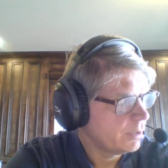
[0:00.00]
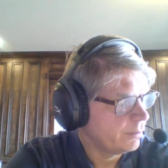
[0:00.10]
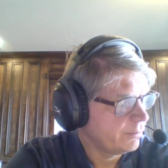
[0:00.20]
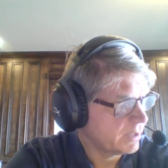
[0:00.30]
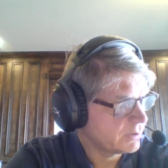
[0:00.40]

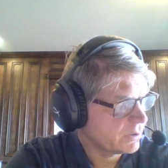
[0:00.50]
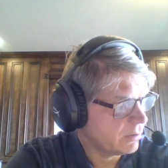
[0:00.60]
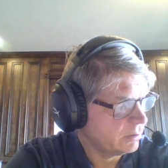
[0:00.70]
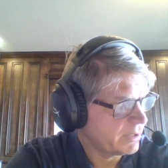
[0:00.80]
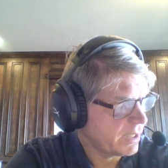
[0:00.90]
That's
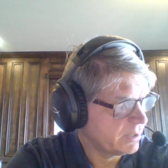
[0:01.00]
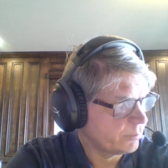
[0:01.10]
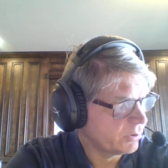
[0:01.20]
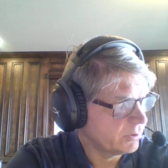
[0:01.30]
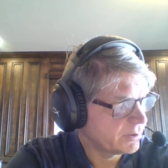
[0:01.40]
called
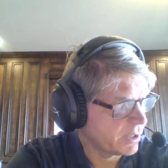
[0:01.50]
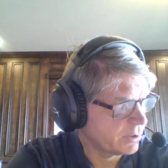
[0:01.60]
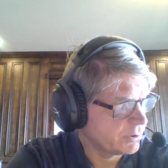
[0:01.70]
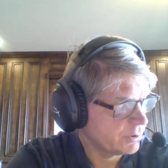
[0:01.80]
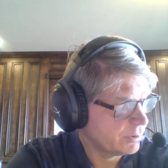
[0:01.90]

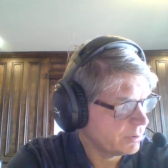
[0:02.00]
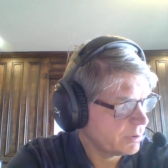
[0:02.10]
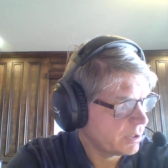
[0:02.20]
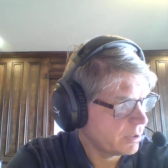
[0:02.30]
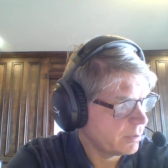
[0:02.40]
hypertension.
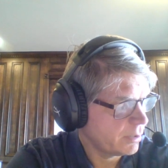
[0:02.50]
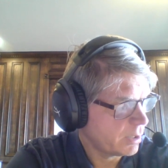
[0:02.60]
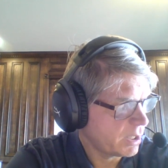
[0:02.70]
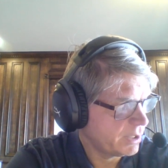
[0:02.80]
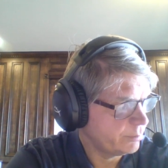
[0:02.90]

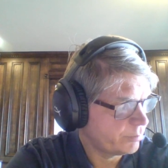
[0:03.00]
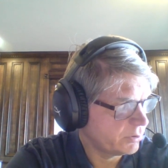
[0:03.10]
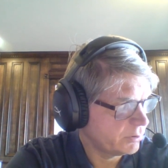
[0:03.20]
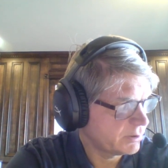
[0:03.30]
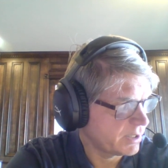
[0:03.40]

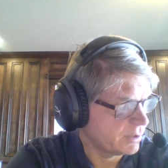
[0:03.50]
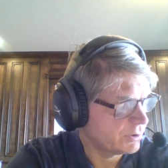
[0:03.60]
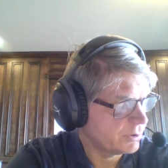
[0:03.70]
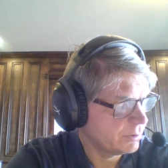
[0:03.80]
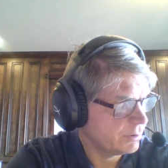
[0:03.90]

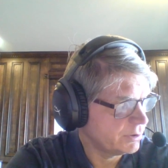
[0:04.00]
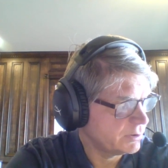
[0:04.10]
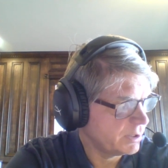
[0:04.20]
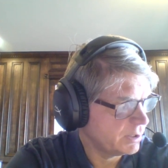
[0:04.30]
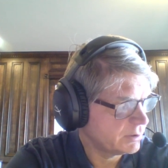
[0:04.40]
Hypertension is
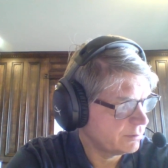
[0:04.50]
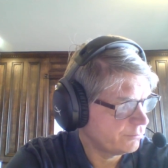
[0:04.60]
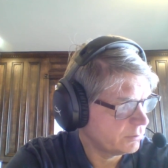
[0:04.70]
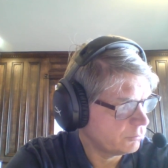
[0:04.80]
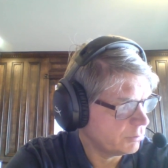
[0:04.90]
the answer
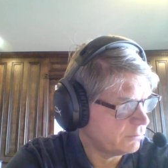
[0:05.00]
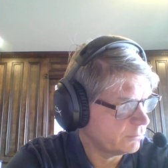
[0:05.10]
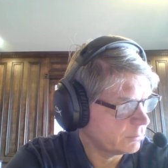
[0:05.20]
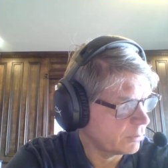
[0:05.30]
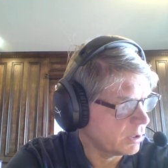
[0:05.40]
for 12
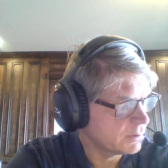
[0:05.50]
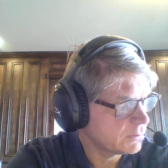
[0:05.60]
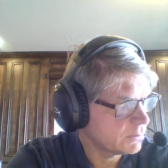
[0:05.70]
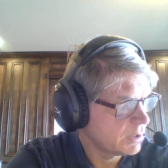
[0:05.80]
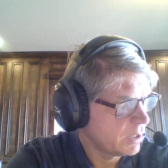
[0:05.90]

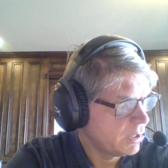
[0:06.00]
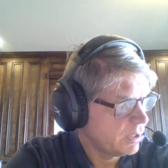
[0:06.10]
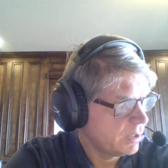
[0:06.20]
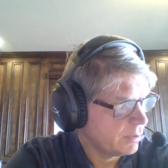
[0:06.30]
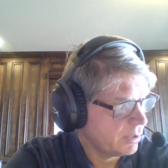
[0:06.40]
across.
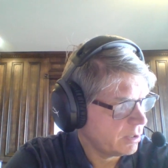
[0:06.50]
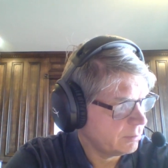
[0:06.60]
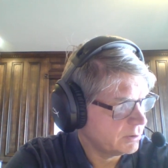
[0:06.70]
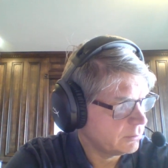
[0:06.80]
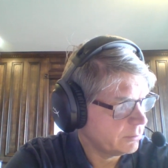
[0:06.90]
Now
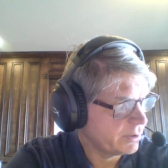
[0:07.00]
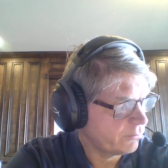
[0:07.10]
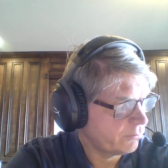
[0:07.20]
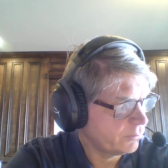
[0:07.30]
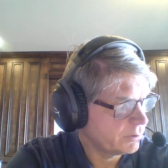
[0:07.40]
let's look at
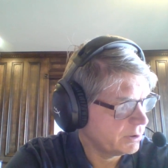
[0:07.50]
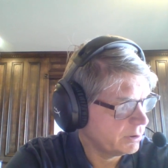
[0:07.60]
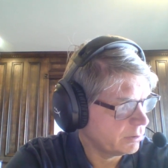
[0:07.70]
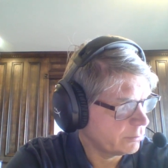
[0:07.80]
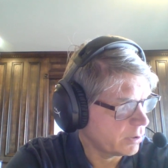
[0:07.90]

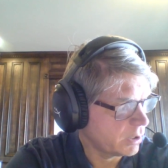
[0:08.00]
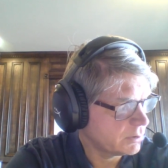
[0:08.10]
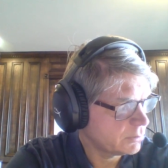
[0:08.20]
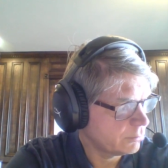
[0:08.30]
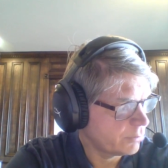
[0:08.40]
13
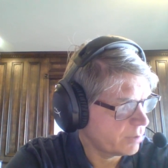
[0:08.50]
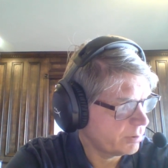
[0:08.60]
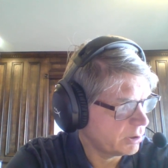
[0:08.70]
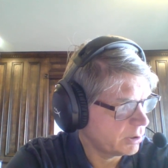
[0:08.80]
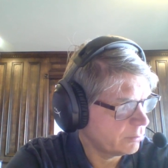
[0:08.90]
across.
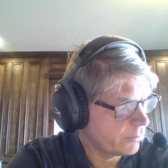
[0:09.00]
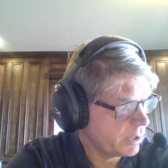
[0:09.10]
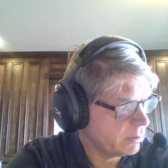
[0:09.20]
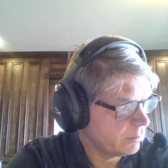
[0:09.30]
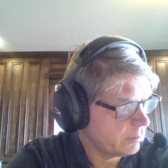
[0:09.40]
Rapid heart
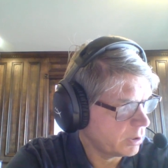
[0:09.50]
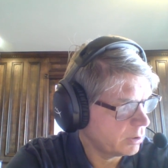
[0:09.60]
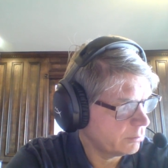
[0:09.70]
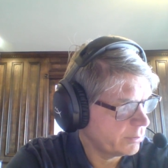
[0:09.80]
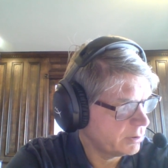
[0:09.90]
rate.
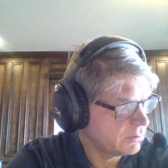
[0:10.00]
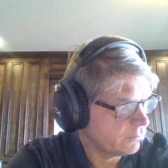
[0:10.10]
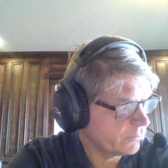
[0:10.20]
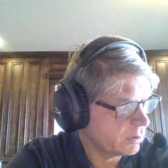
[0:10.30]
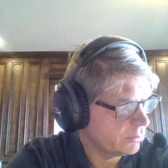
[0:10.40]
Heart rate is
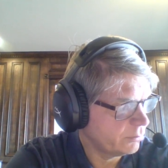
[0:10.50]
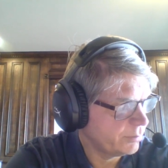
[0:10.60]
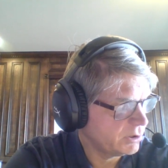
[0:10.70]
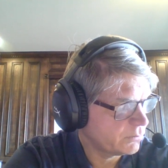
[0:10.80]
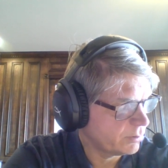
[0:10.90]
over 100
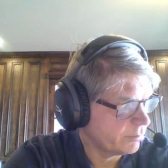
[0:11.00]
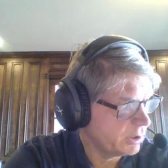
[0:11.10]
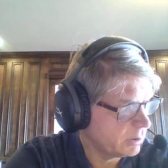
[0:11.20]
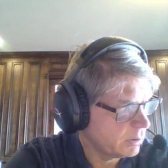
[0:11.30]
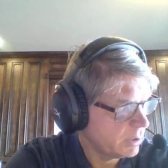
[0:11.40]
beats per minute.